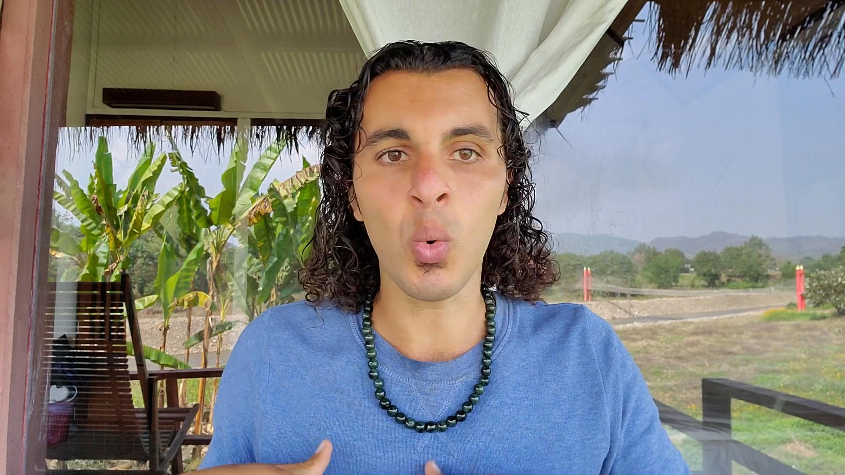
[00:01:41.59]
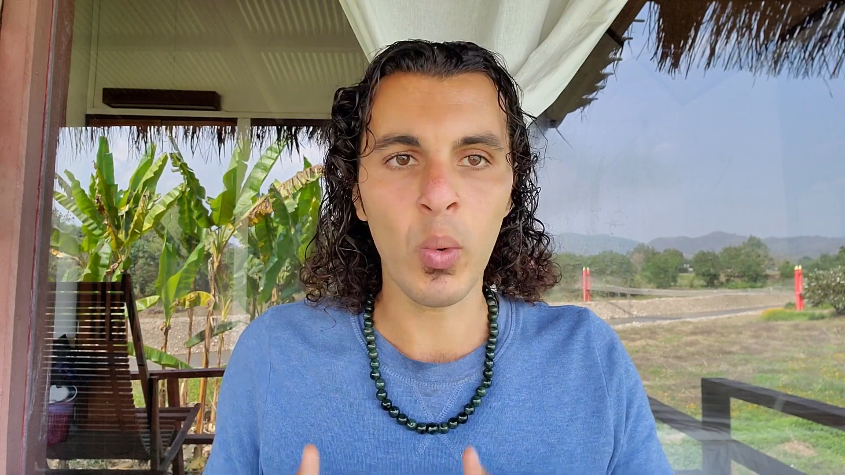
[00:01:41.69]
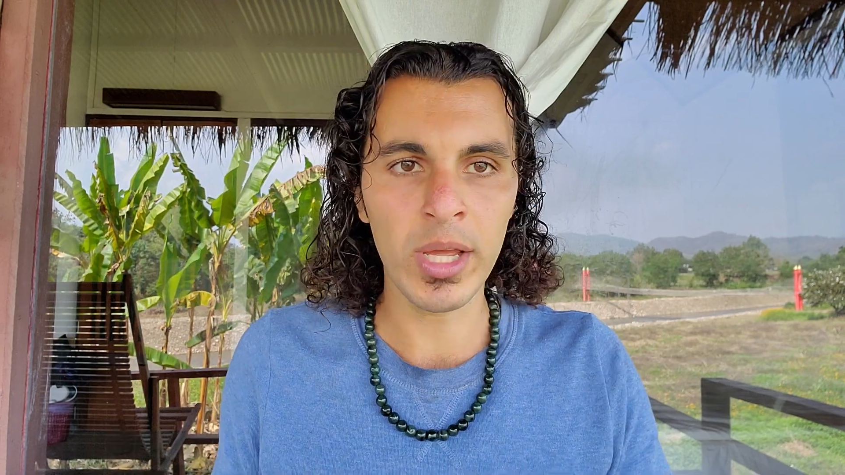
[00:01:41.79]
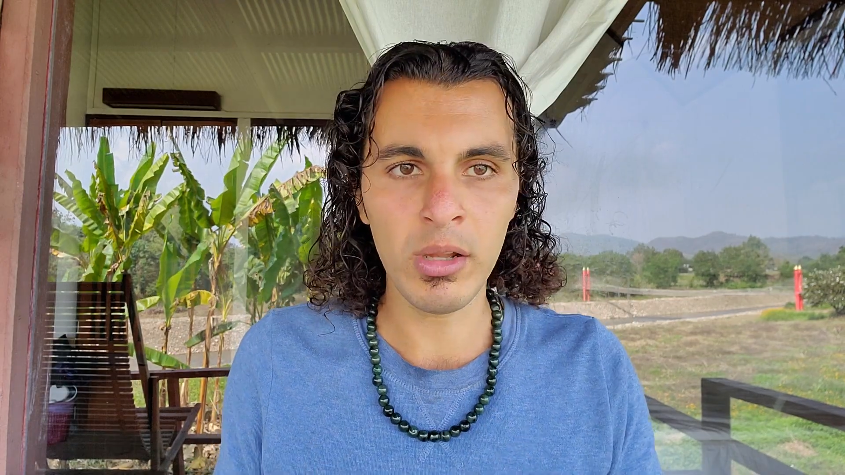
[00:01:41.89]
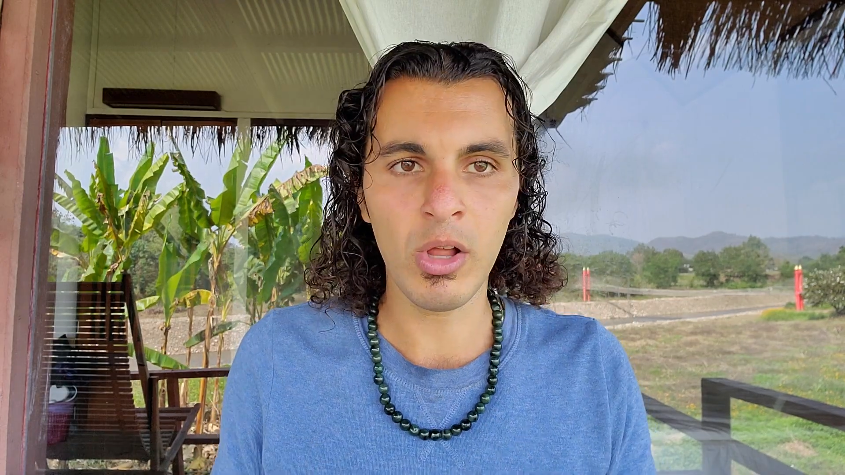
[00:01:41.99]

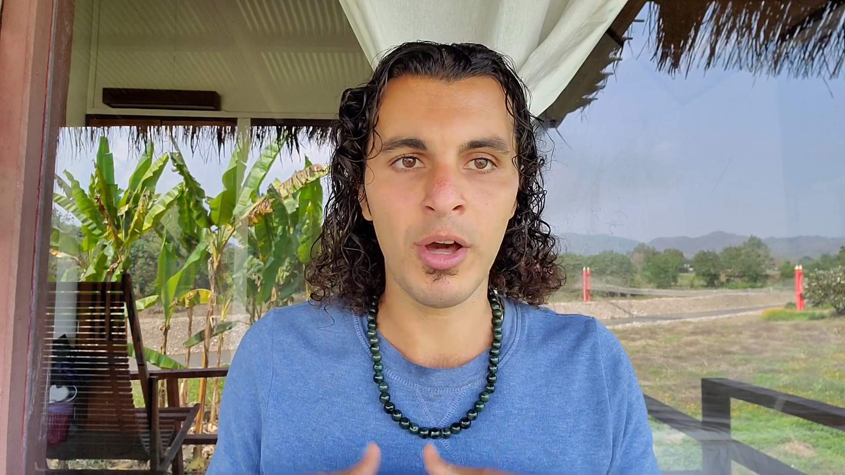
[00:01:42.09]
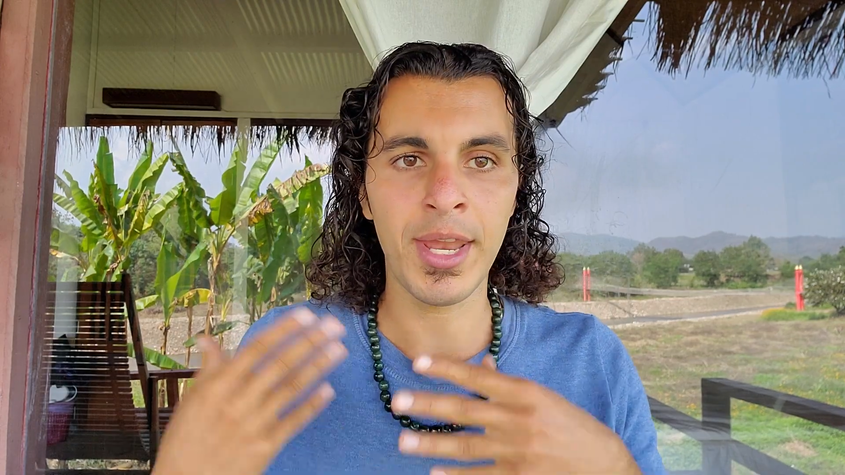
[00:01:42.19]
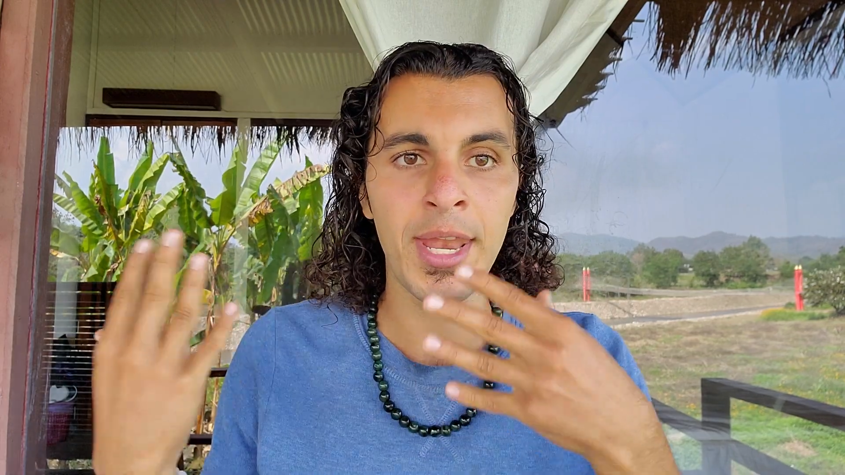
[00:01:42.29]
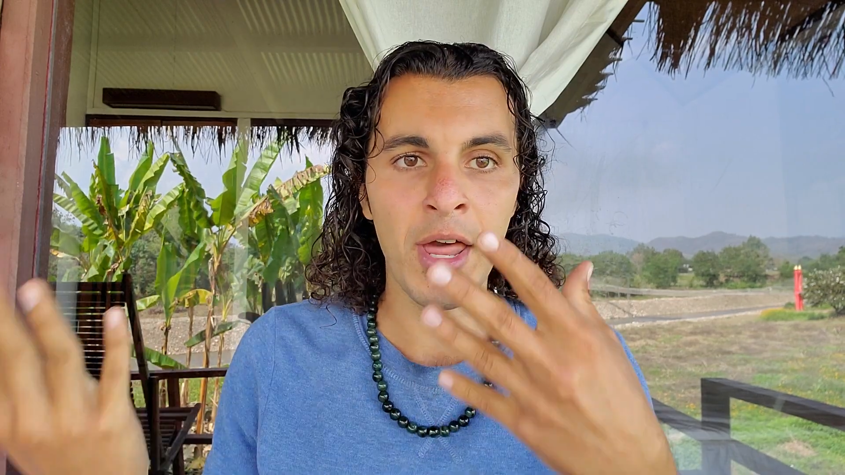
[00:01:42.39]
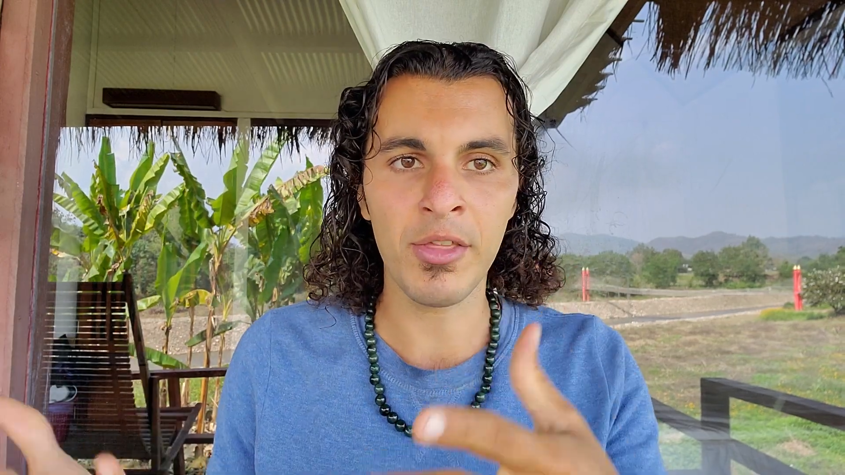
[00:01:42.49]
will on
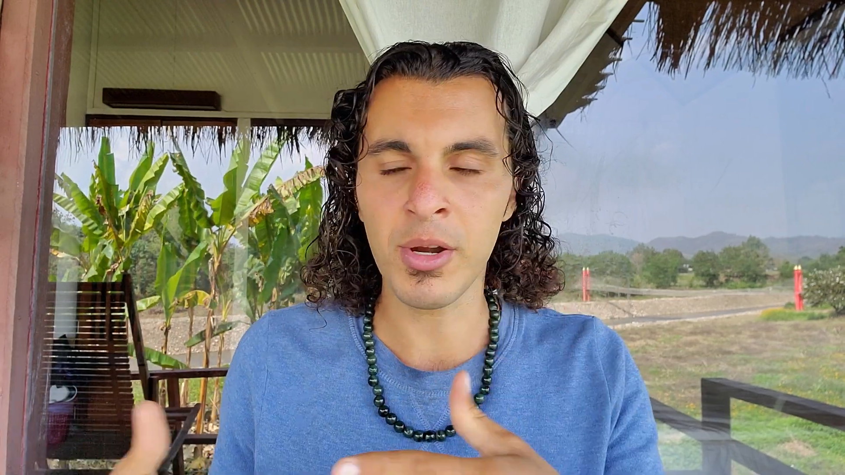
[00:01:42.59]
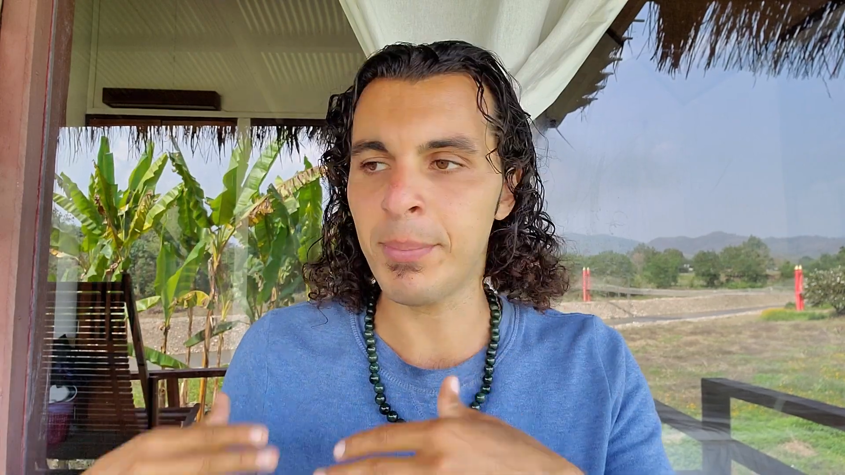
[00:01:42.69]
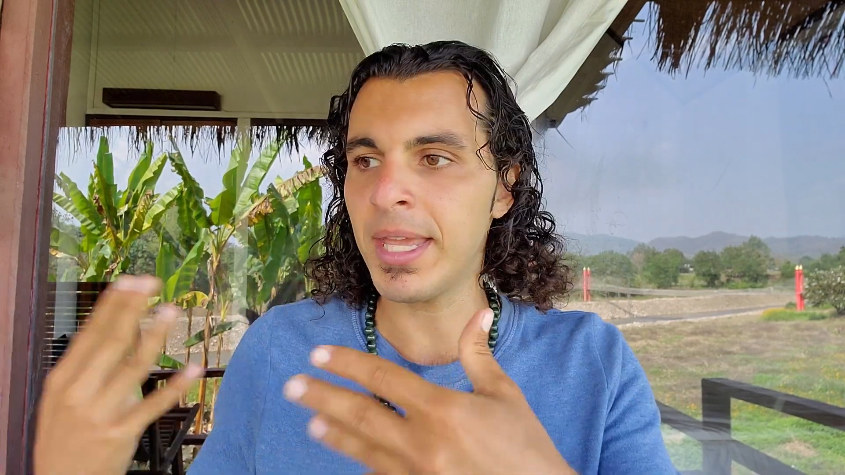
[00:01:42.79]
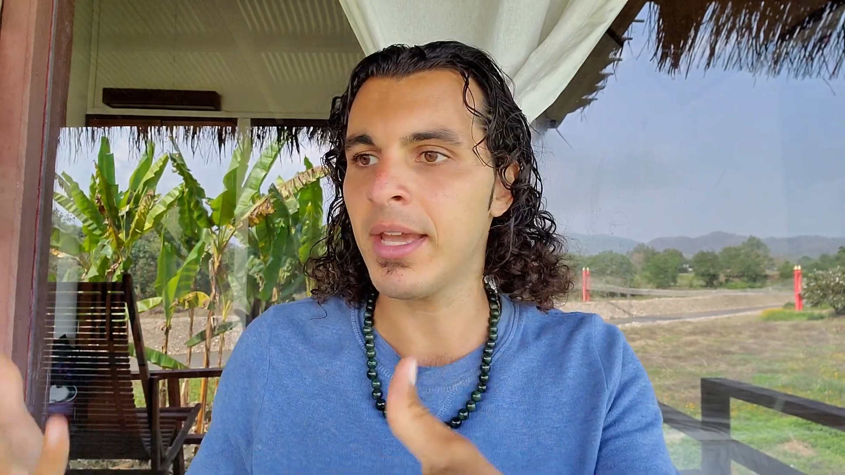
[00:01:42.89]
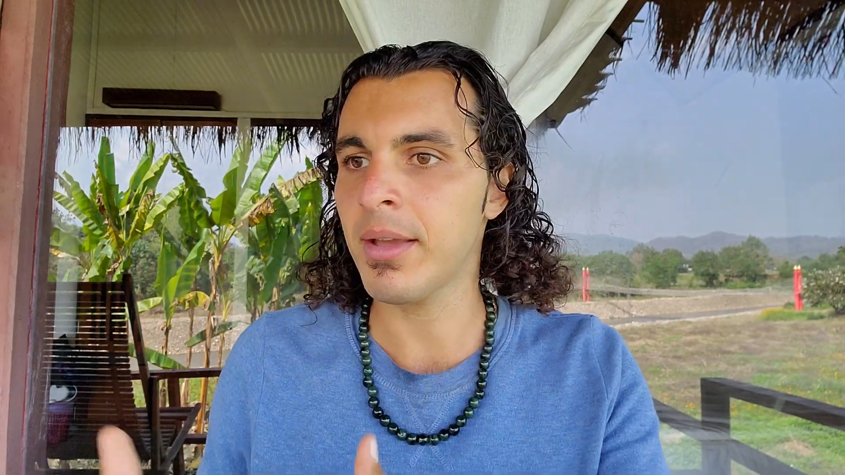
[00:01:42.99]
another
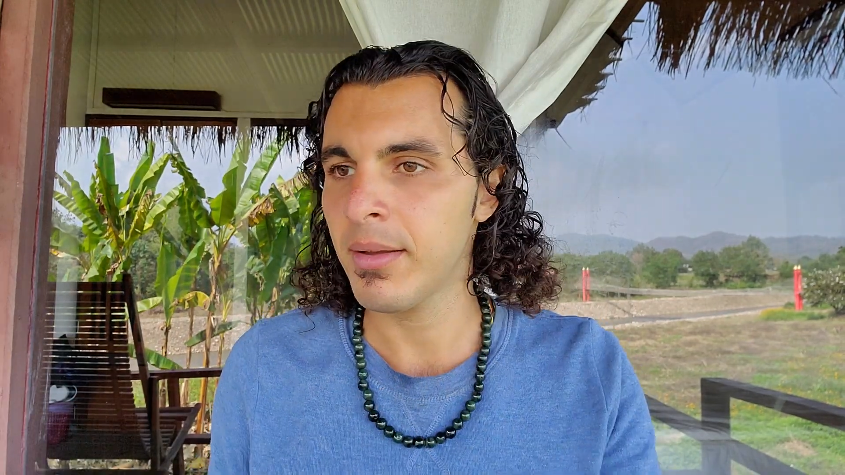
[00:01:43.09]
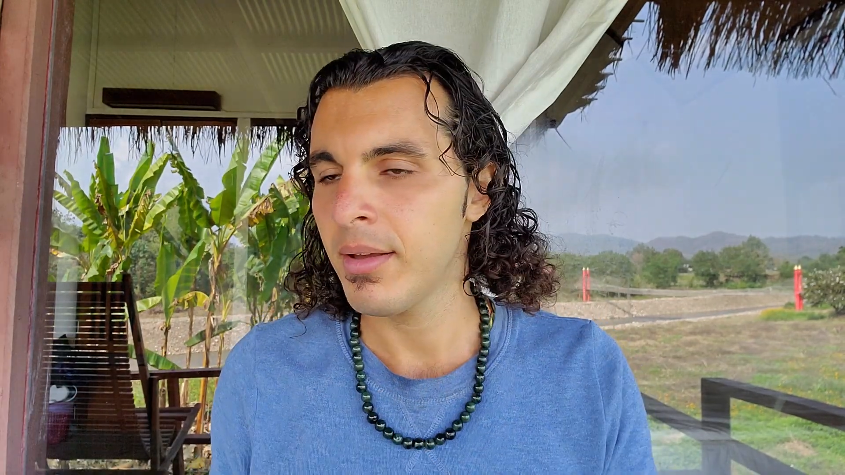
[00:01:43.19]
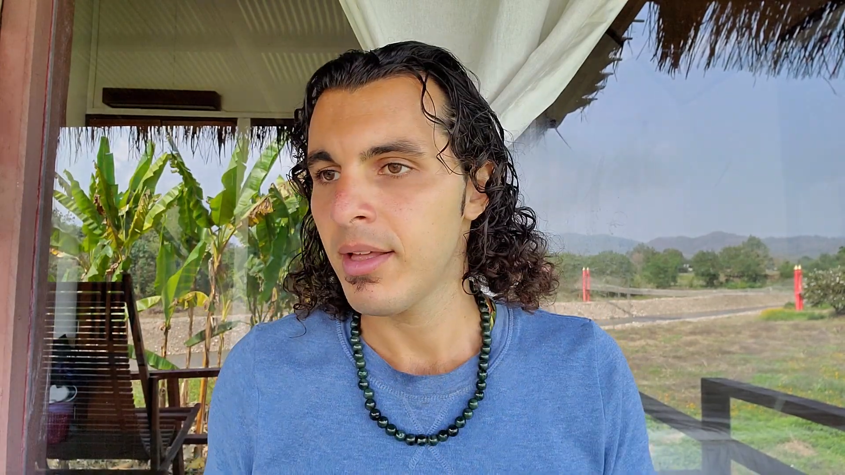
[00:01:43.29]
being